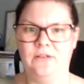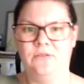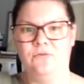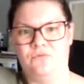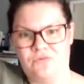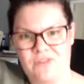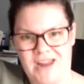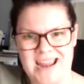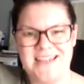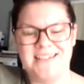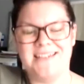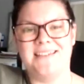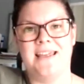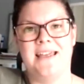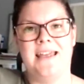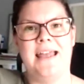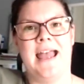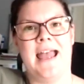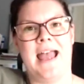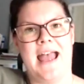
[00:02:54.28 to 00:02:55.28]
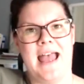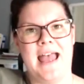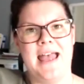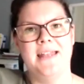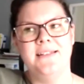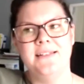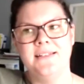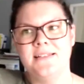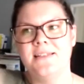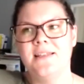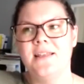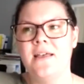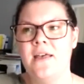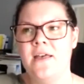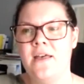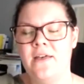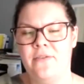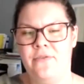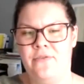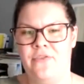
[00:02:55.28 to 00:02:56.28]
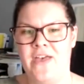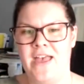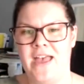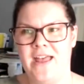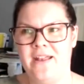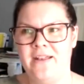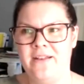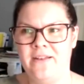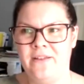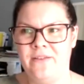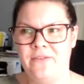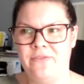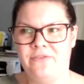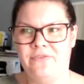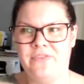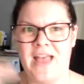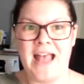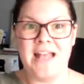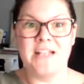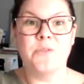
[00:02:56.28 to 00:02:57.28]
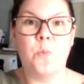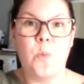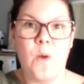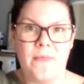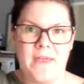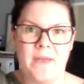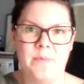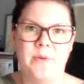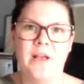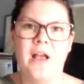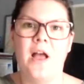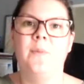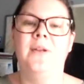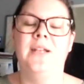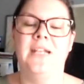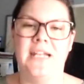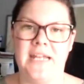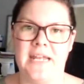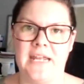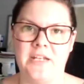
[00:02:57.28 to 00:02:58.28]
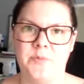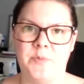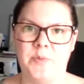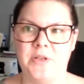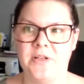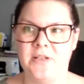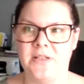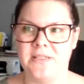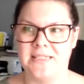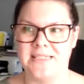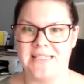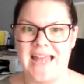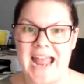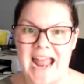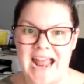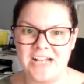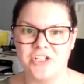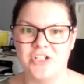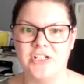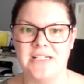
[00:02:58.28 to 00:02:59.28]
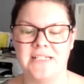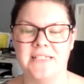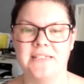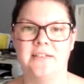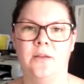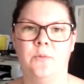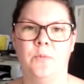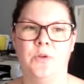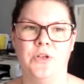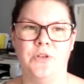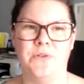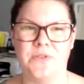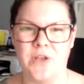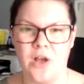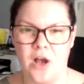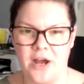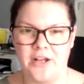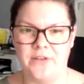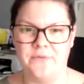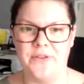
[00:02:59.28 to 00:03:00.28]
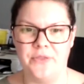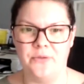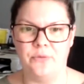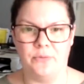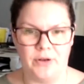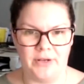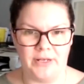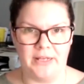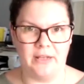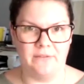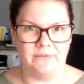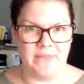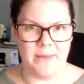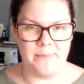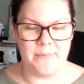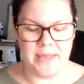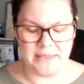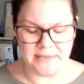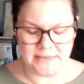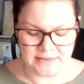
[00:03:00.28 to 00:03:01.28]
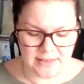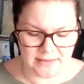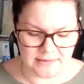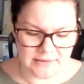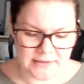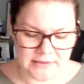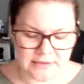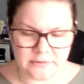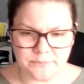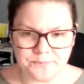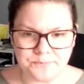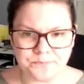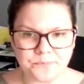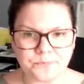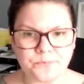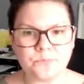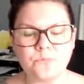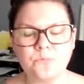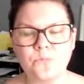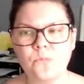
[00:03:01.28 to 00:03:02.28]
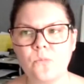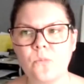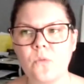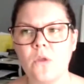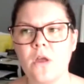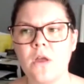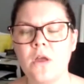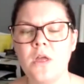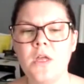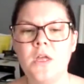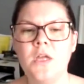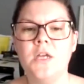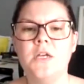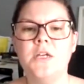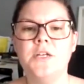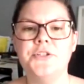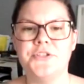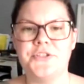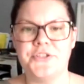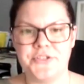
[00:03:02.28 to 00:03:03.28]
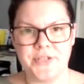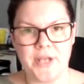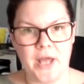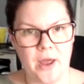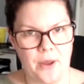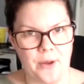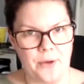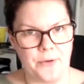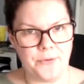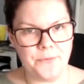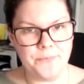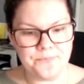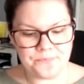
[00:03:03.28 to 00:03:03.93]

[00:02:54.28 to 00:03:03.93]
raised their hand, then that's when they become a lead, because it's actually someone who's kind of in the running, if that makes sense. So,